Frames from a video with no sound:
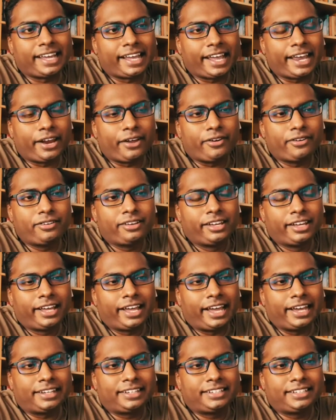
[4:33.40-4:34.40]
You know,
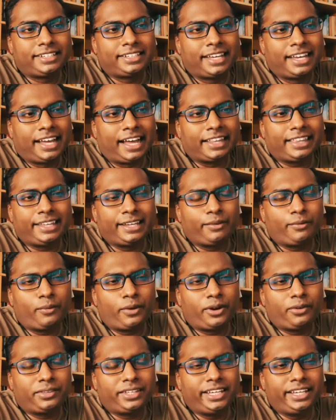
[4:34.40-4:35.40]
it's, I think one
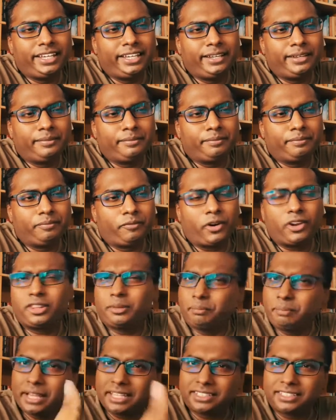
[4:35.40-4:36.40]
of the
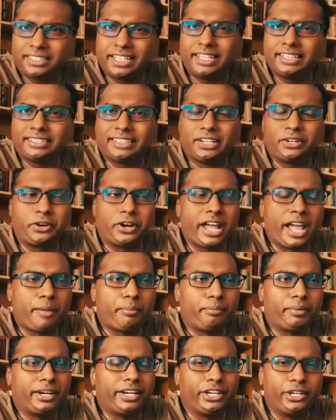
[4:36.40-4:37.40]
best things that could
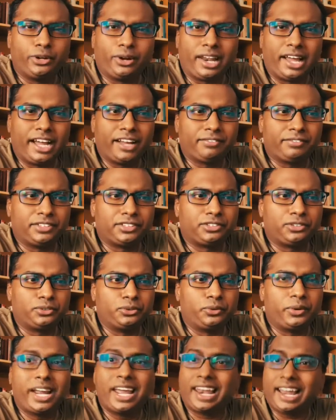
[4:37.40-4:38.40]
happen in your life is to
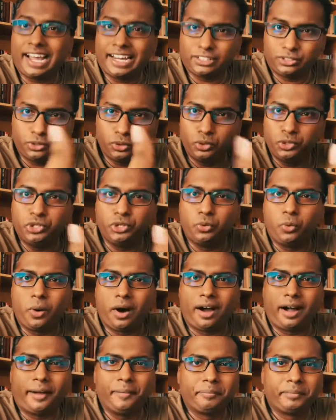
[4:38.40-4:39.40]
realize who you
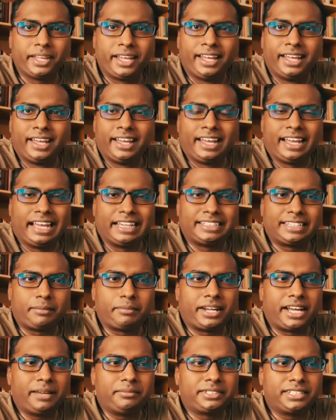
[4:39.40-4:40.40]
are.
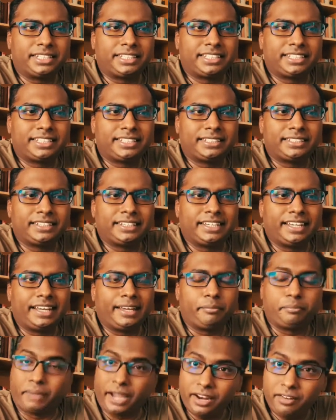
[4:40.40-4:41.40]
Sometimes it's
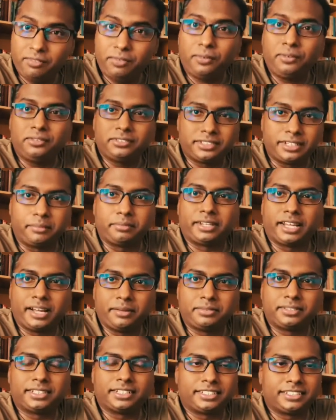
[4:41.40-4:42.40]
painful.
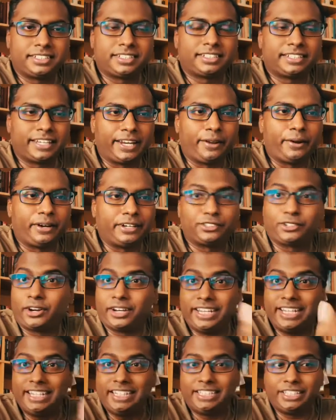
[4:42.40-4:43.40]
Sometimes it's, you know, it's not
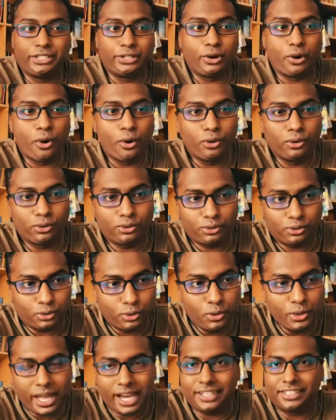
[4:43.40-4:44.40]
easy to go
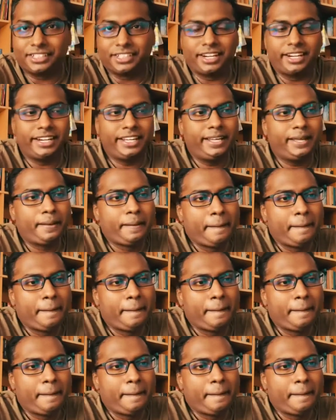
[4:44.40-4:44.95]
through that journey,